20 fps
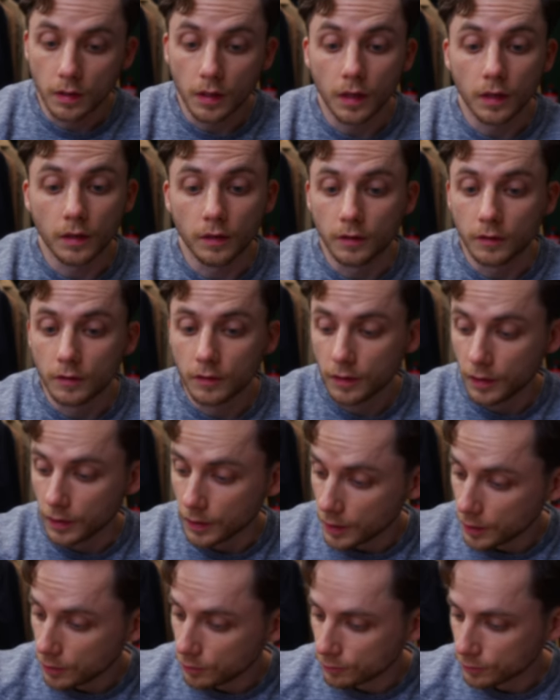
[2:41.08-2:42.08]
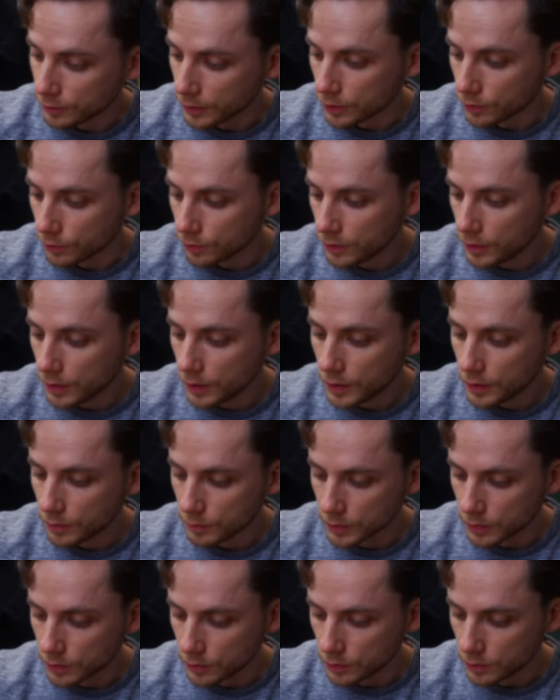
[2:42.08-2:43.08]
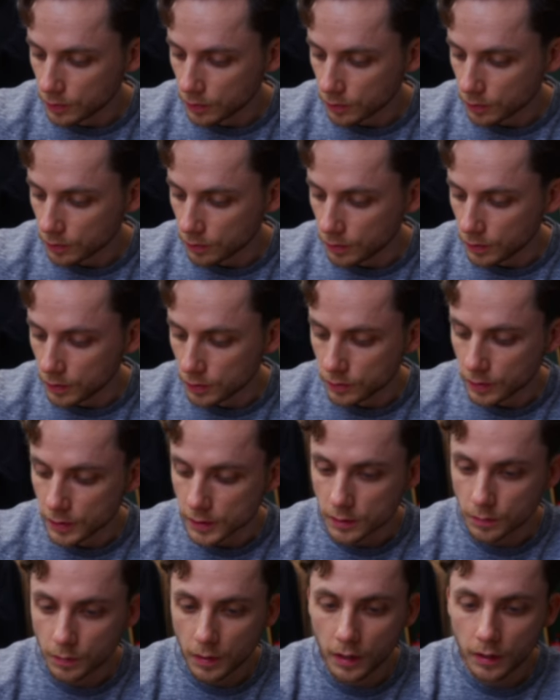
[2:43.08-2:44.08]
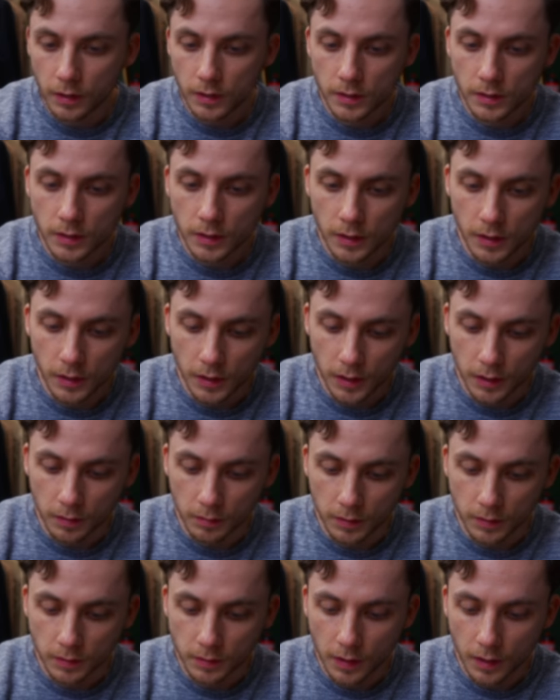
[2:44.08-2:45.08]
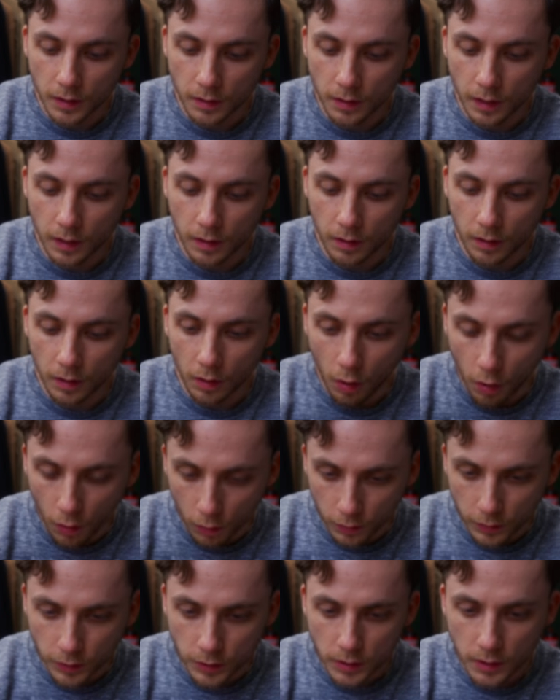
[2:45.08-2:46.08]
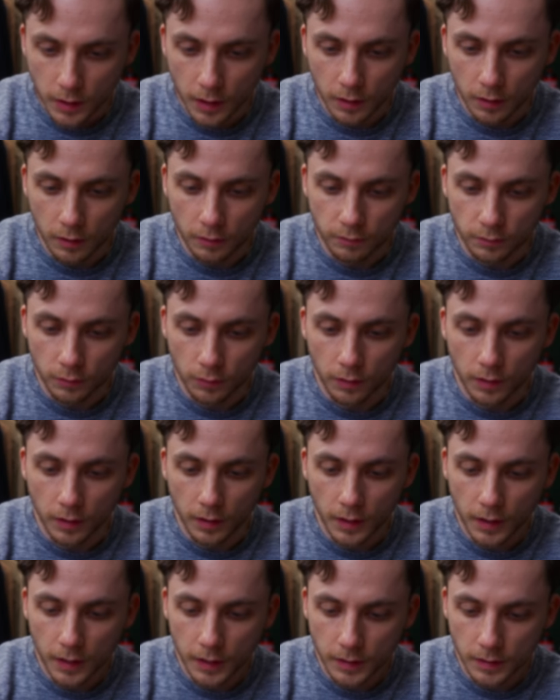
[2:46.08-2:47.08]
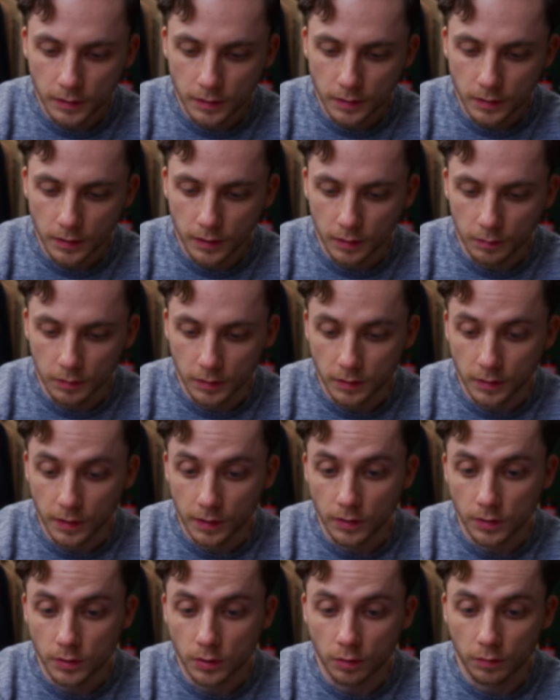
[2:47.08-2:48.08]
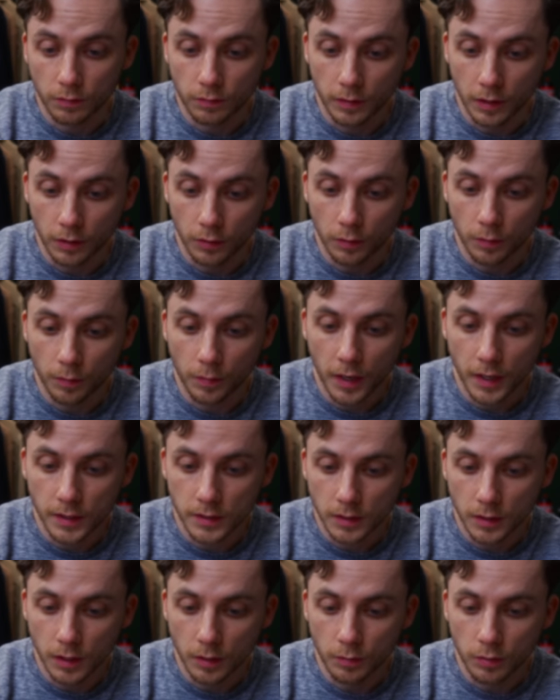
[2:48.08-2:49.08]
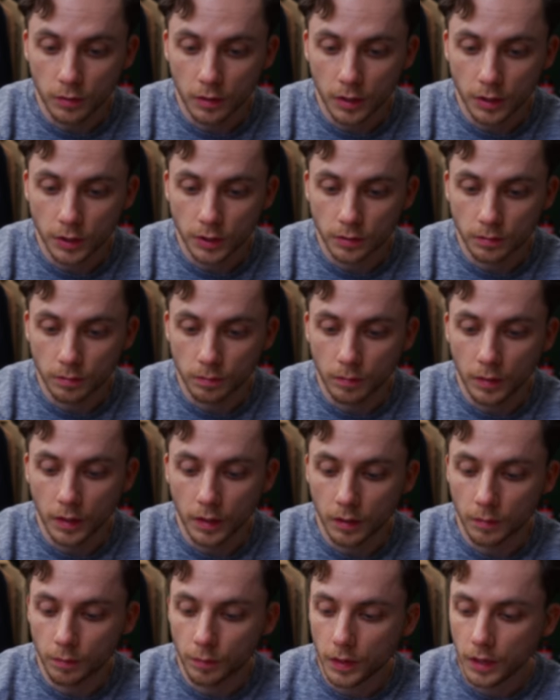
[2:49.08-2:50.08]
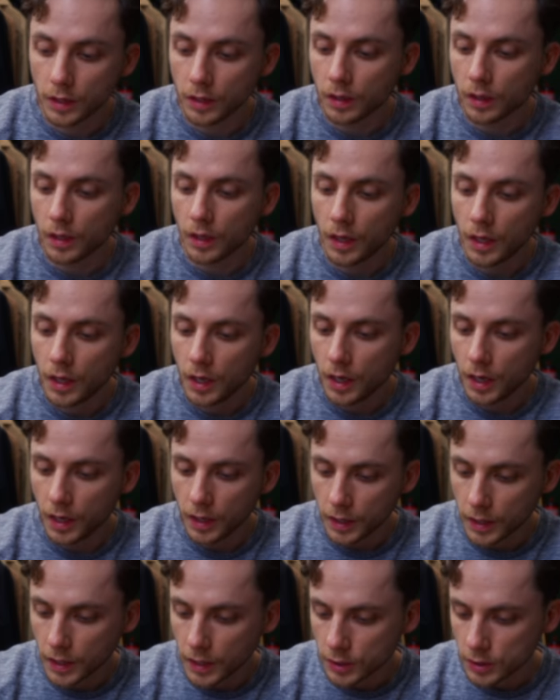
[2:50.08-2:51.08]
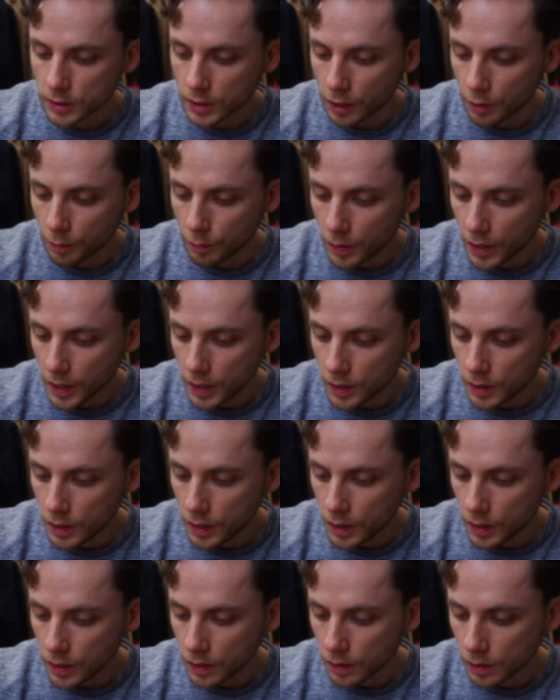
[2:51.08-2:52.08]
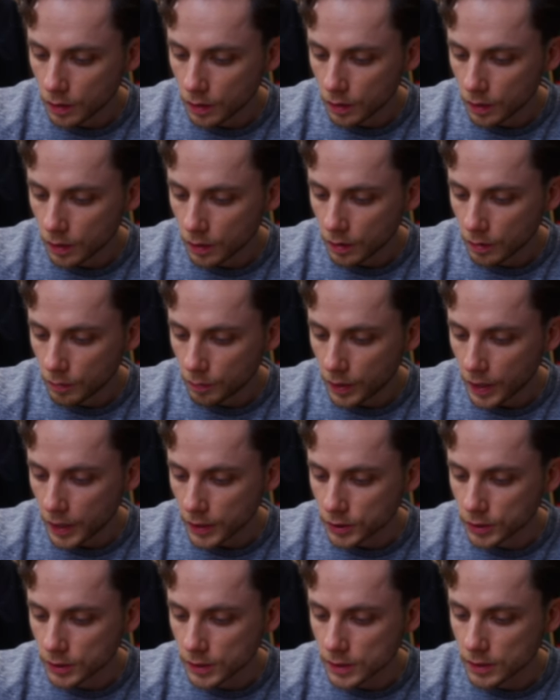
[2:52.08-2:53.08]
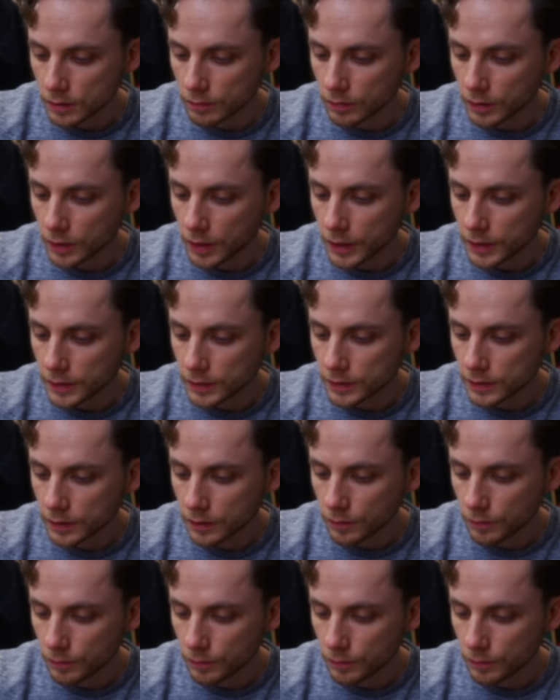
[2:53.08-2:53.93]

then again, final thing, I'm going to lock the transparency. I'm going to take that orange color for the light. I'm going to take the soft round opacity brush, make it bigger, and again just kind of paint in patches of light